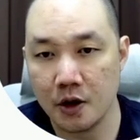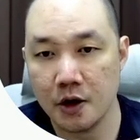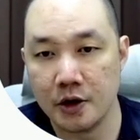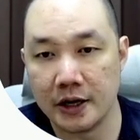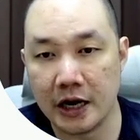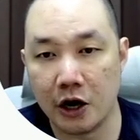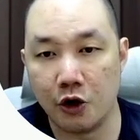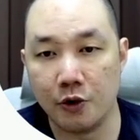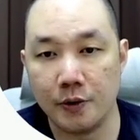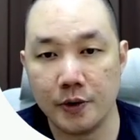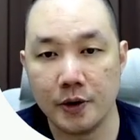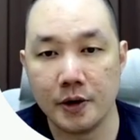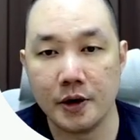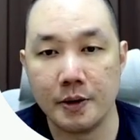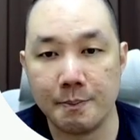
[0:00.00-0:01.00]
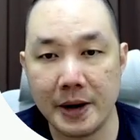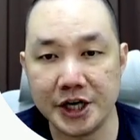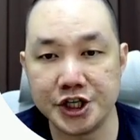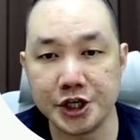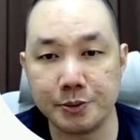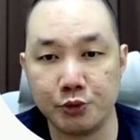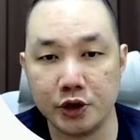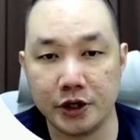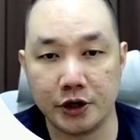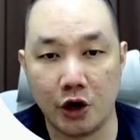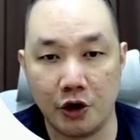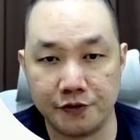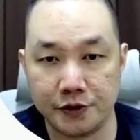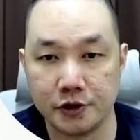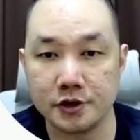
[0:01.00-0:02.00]
Now, Magic Bullet
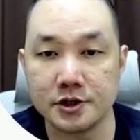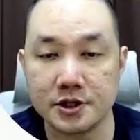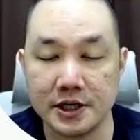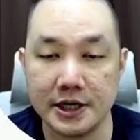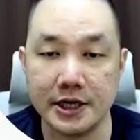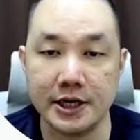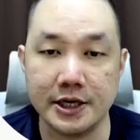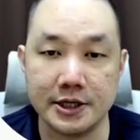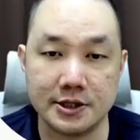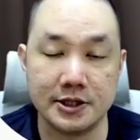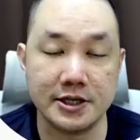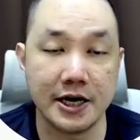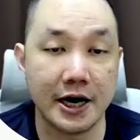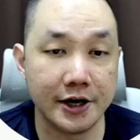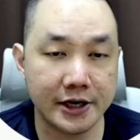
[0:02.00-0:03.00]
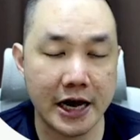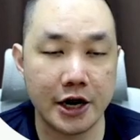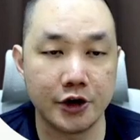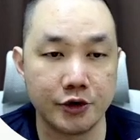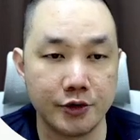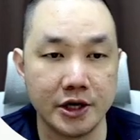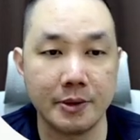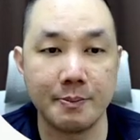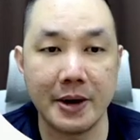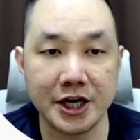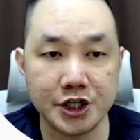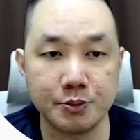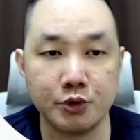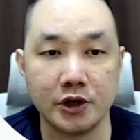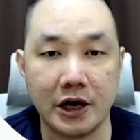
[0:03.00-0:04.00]
offers is the other category. The
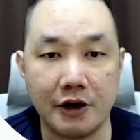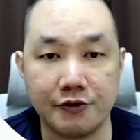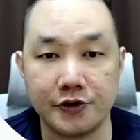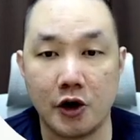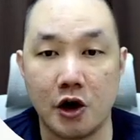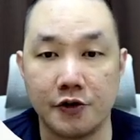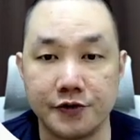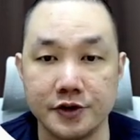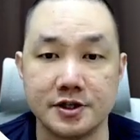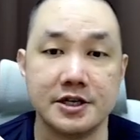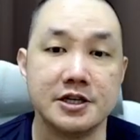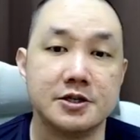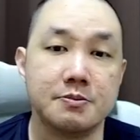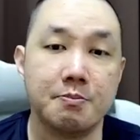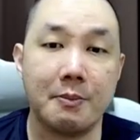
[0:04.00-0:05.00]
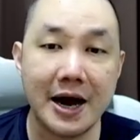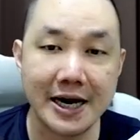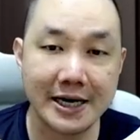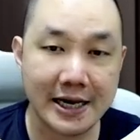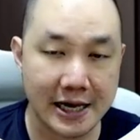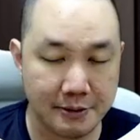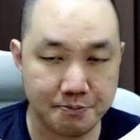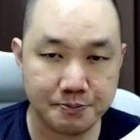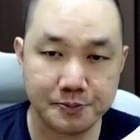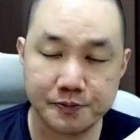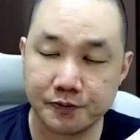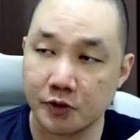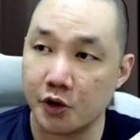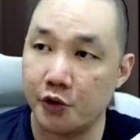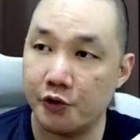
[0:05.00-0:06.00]
Magic Bullet offers is my name
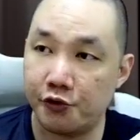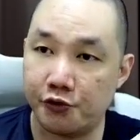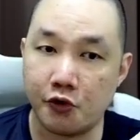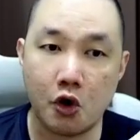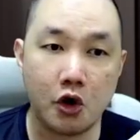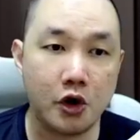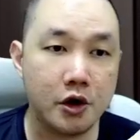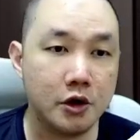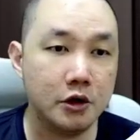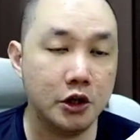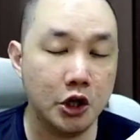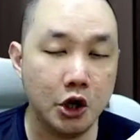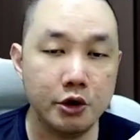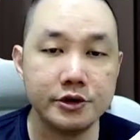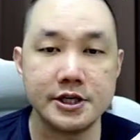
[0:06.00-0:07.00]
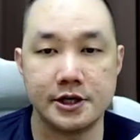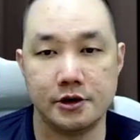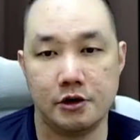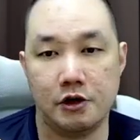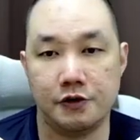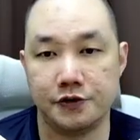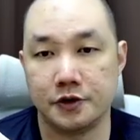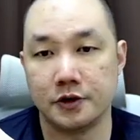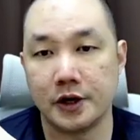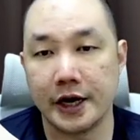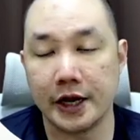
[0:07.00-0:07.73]
for low ticket offer, and I